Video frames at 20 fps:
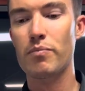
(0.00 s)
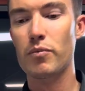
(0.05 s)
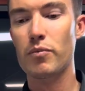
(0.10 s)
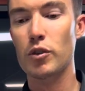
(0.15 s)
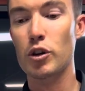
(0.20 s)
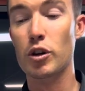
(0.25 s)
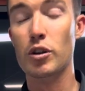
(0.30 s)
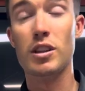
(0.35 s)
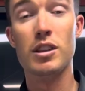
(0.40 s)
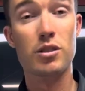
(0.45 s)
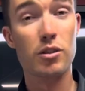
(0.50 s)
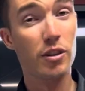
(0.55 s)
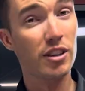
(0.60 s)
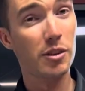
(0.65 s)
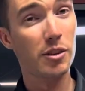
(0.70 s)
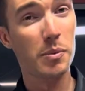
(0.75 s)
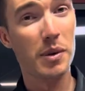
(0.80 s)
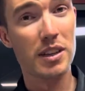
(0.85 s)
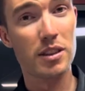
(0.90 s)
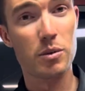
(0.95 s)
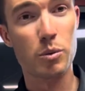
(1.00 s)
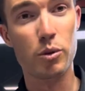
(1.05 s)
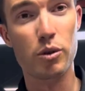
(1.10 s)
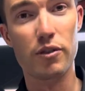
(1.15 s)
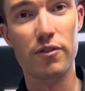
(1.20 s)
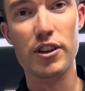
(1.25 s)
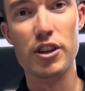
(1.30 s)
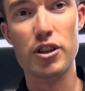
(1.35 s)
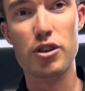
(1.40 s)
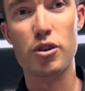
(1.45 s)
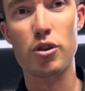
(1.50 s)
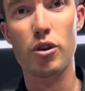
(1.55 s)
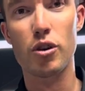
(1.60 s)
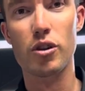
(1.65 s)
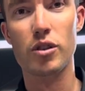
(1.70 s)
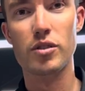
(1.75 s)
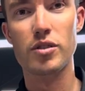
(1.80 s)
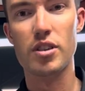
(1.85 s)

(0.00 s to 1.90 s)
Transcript: look, there's already been some good fish caught.